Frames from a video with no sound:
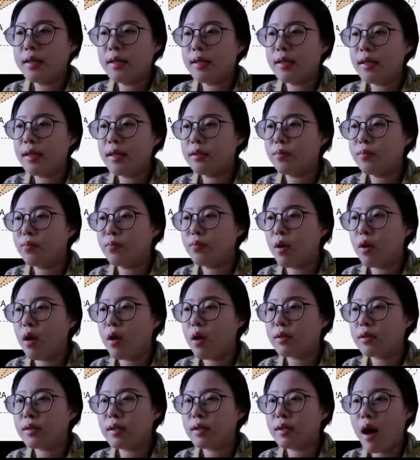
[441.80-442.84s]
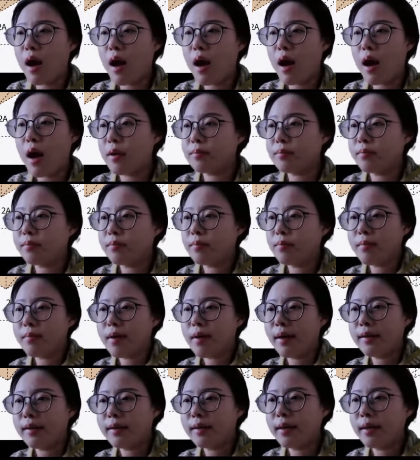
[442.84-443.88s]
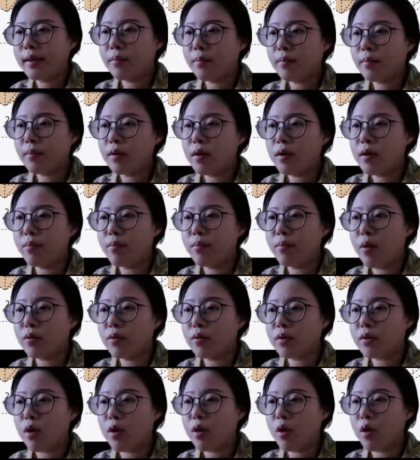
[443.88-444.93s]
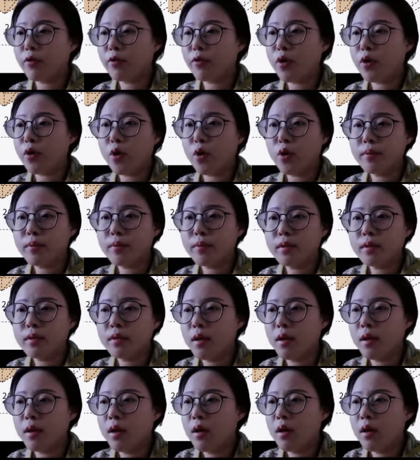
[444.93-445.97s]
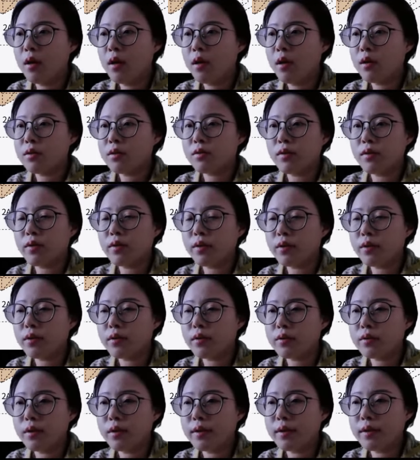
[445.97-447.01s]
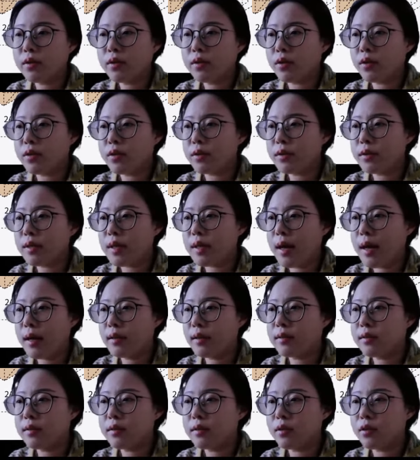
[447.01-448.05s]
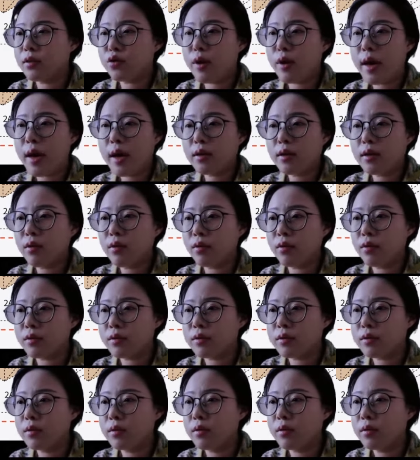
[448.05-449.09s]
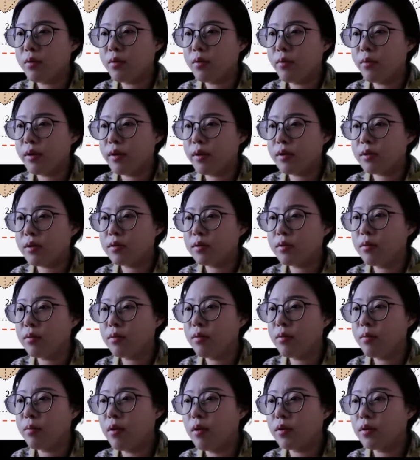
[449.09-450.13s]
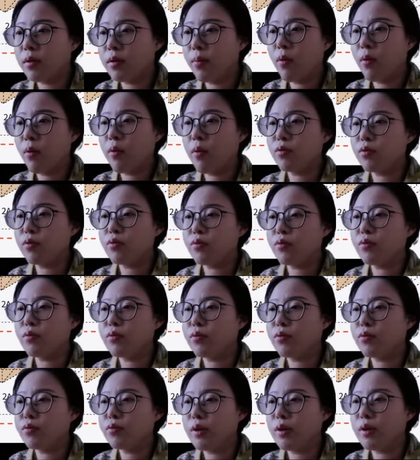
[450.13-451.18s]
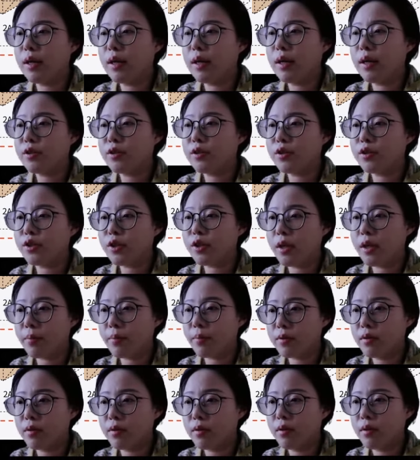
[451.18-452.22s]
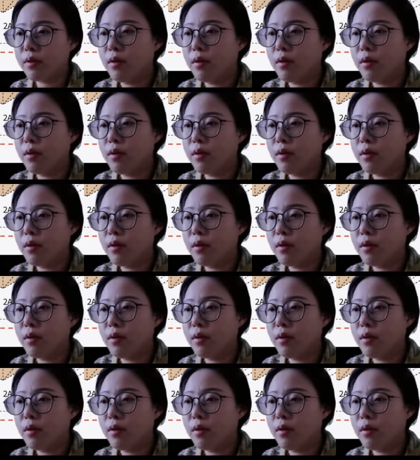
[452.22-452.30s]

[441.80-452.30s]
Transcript: These blocks are mainly composed of cubes, cylinders, and triangles with multiple relationships.